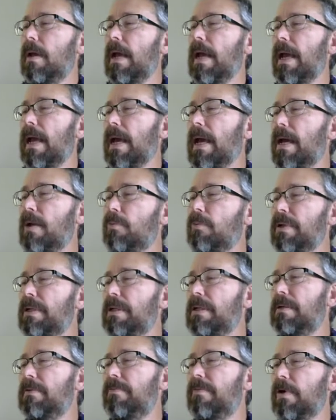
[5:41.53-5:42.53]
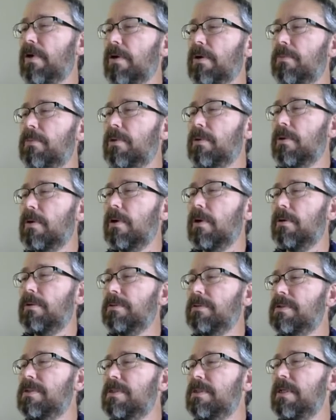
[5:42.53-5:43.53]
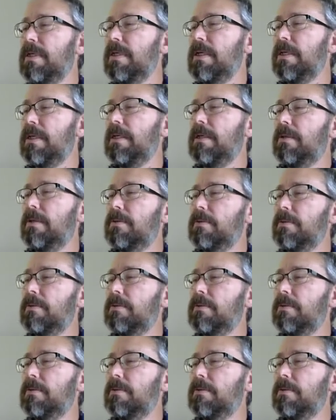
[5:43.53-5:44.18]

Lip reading: and we need a variable called C,